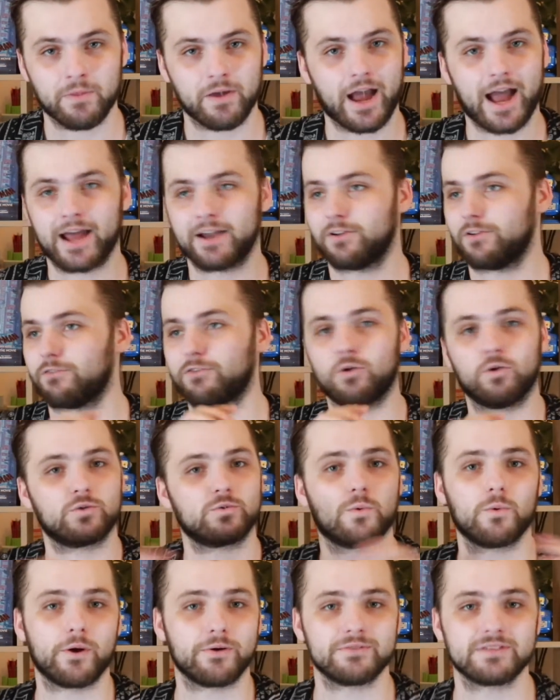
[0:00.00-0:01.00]
and of
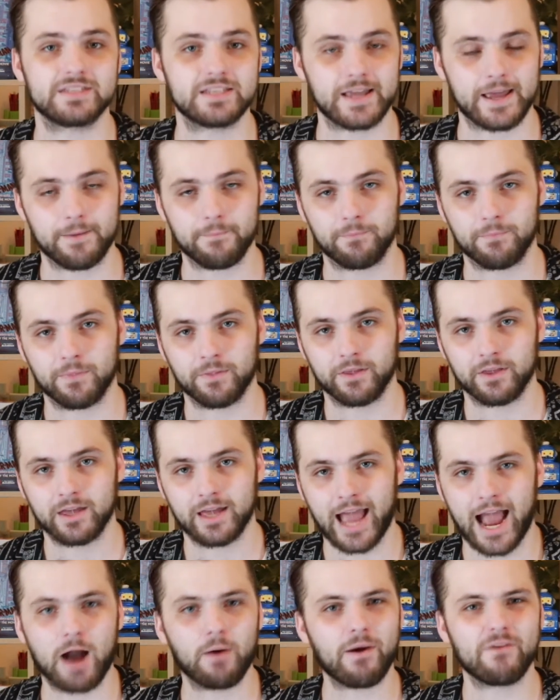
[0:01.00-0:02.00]
course we won't see it.
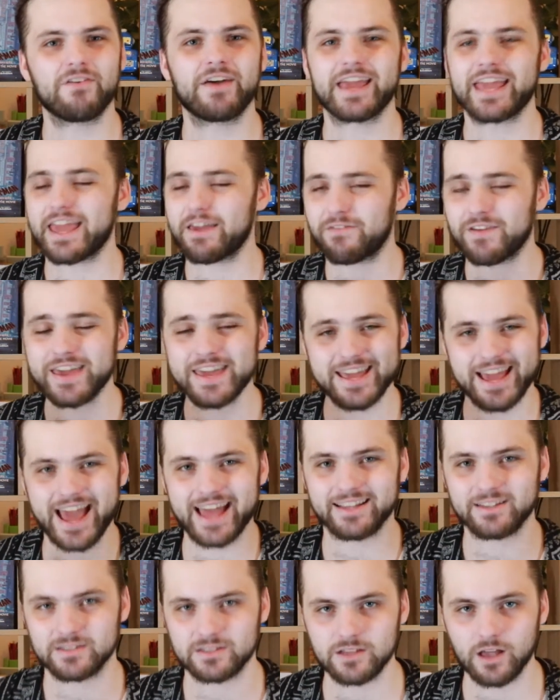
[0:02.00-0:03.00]
However, if he
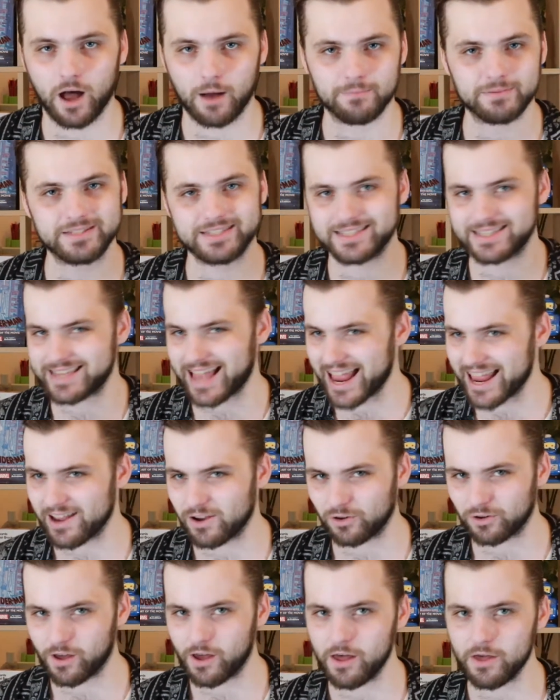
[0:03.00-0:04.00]
ends up staying
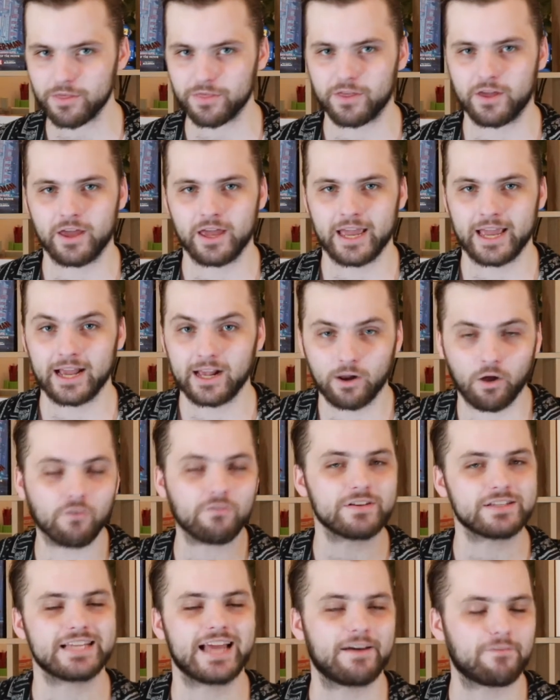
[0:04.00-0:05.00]
on Earth, he'll
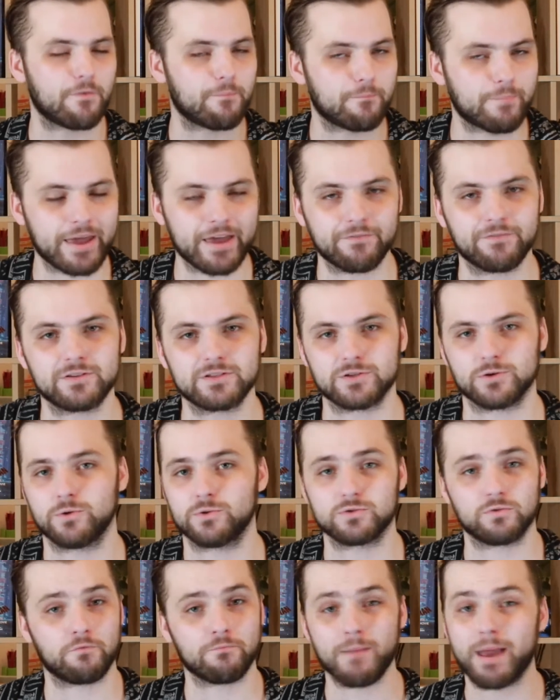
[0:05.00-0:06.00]
obviously have a pivotal
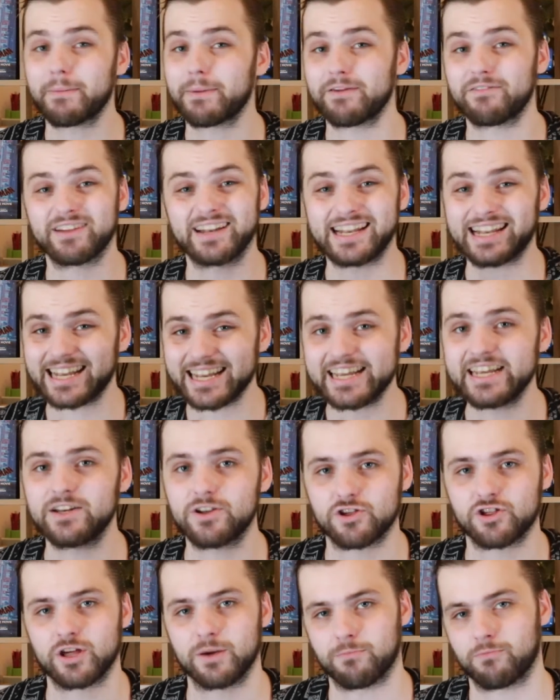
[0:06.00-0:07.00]
sort of maybe even
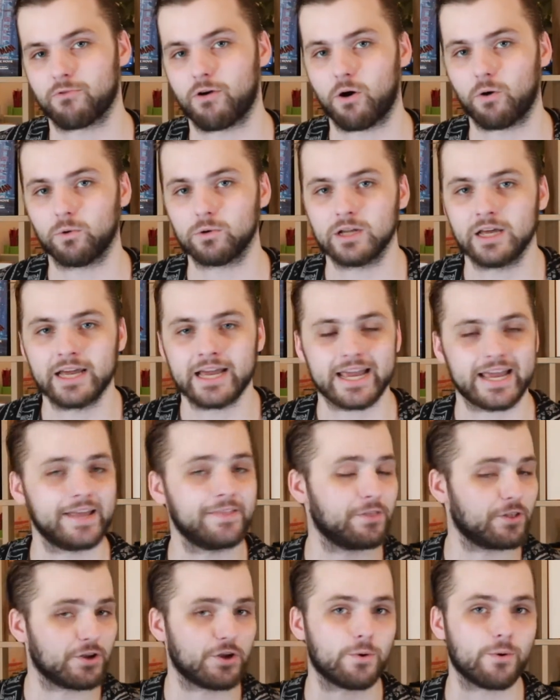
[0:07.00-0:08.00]
leadership role
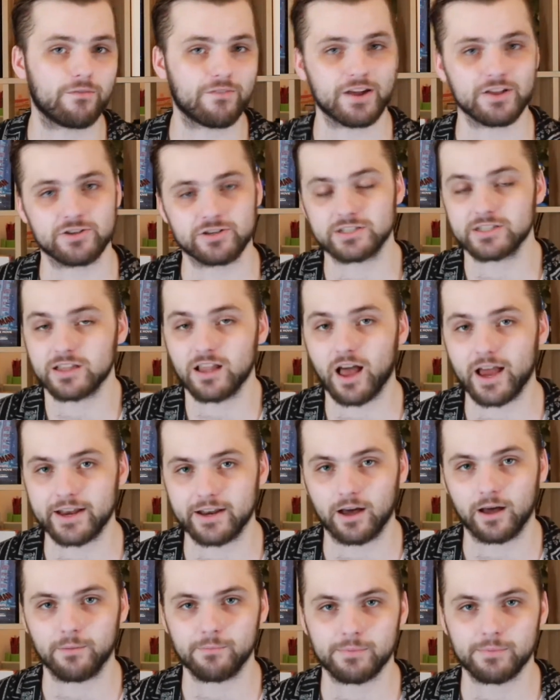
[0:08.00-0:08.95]
in the new Avengers lineup.